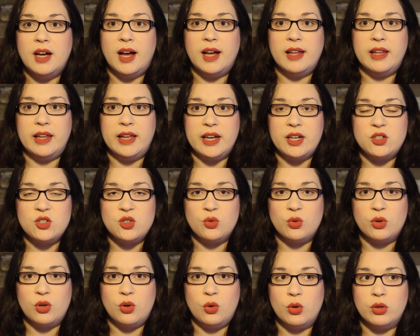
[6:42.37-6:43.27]
I like
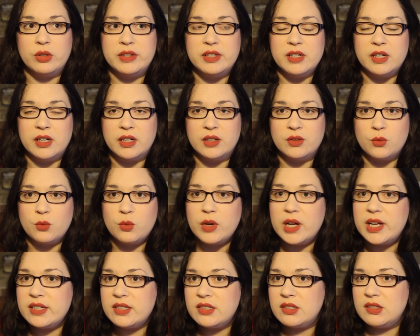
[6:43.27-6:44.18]
to record The Young and the
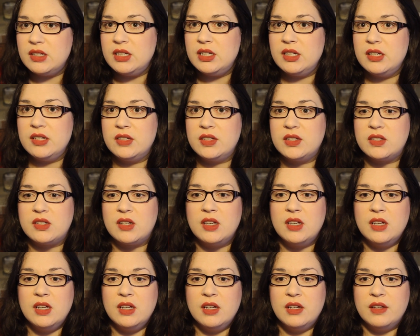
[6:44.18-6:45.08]
Restless,
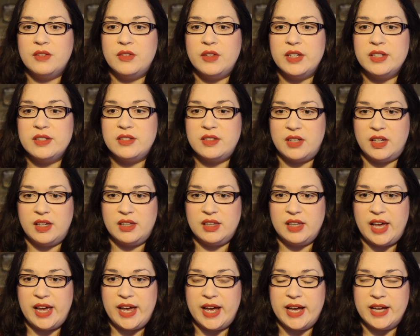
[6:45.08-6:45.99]
things like
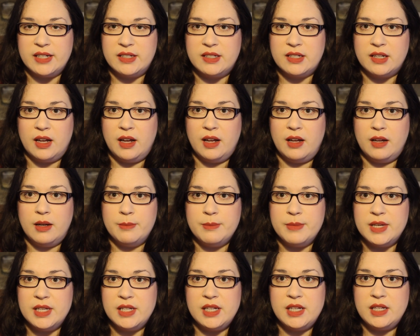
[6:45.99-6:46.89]
that.
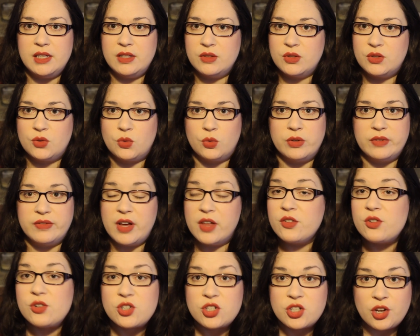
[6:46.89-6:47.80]
Um, any sort of
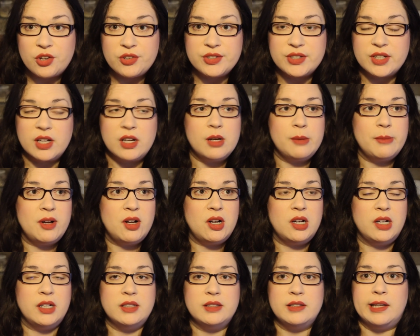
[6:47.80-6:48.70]
other shows that come
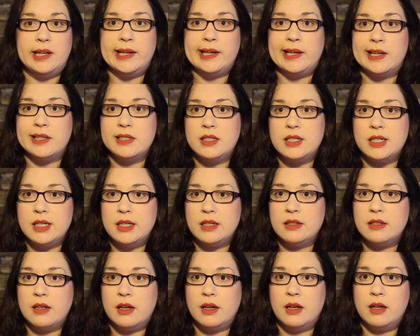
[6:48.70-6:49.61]
on, like I
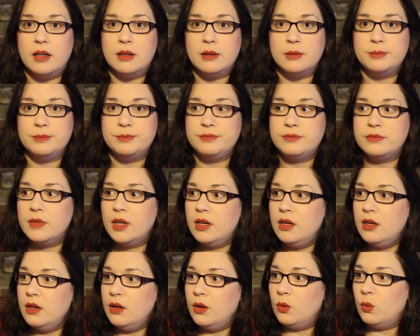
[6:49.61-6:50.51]
did, um,
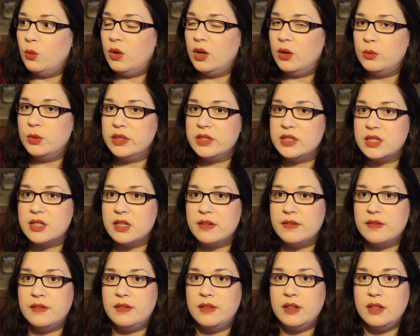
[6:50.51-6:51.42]
what was
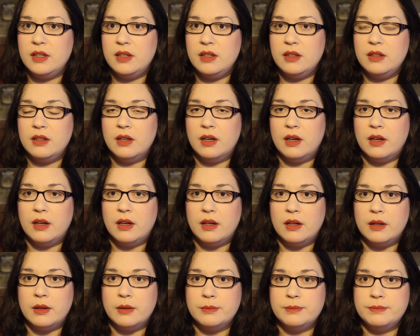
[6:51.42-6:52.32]
it? The
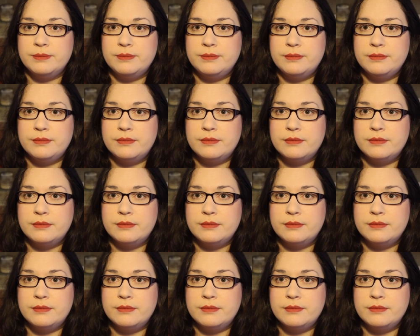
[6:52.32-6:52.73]
um,